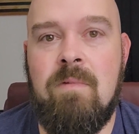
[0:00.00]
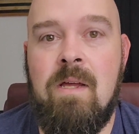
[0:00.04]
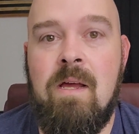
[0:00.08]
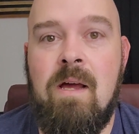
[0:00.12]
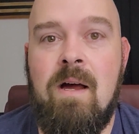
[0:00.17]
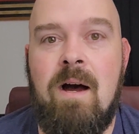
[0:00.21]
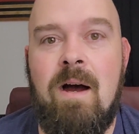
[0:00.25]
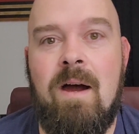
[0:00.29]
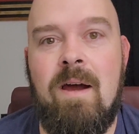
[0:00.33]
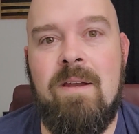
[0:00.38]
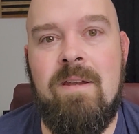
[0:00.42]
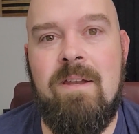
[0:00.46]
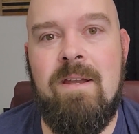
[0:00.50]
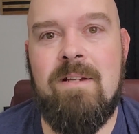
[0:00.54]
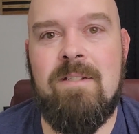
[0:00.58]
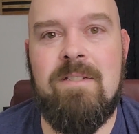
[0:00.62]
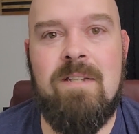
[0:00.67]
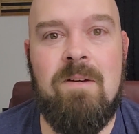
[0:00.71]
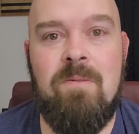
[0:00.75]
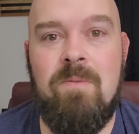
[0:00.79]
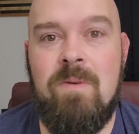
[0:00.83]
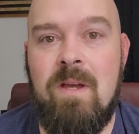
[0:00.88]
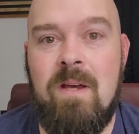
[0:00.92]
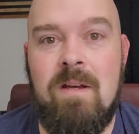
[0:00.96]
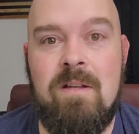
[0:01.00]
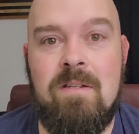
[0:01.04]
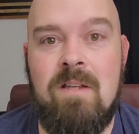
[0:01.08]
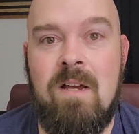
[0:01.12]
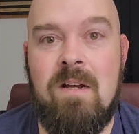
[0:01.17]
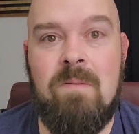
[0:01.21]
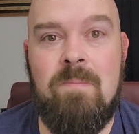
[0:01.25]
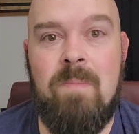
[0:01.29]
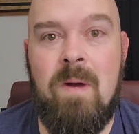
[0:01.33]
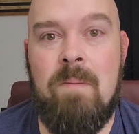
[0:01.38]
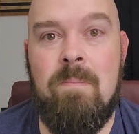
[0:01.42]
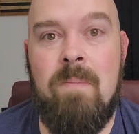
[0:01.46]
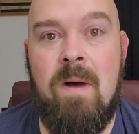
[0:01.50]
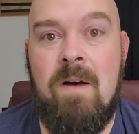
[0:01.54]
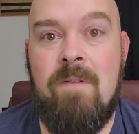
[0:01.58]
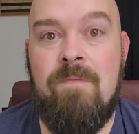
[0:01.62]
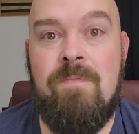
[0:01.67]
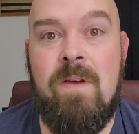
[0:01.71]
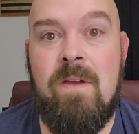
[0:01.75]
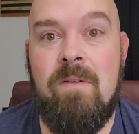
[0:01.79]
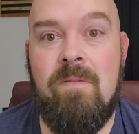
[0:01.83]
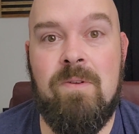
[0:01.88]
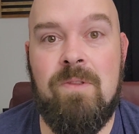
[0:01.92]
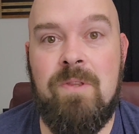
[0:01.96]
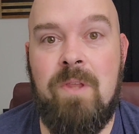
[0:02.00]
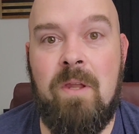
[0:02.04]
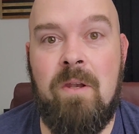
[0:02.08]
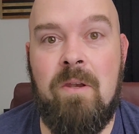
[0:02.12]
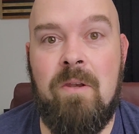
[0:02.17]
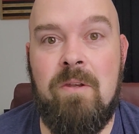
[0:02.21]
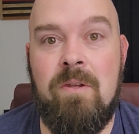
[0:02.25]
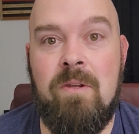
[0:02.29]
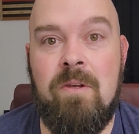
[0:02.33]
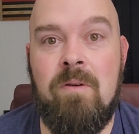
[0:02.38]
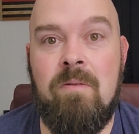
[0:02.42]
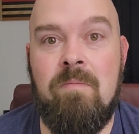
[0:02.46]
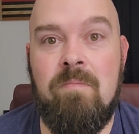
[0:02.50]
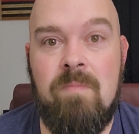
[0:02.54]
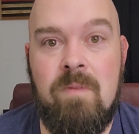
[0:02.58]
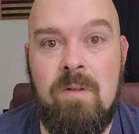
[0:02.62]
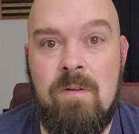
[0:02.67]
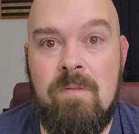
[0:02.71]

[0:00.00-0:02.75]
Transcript: All right, next up we got to talk about my favorite thing to do.